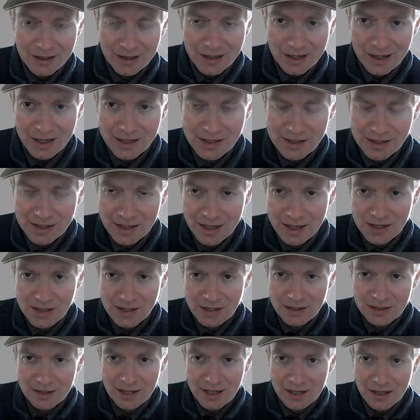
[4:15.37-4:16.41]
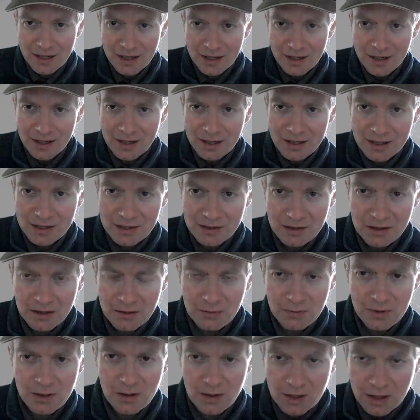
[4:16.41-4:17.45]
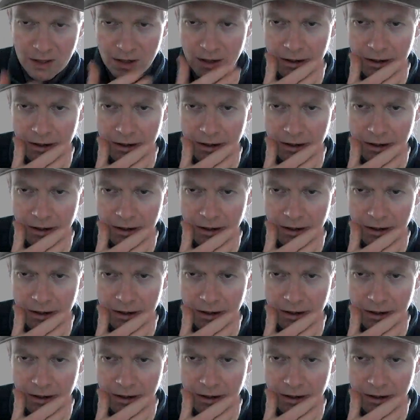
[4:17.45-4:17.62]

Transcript: it's like, well,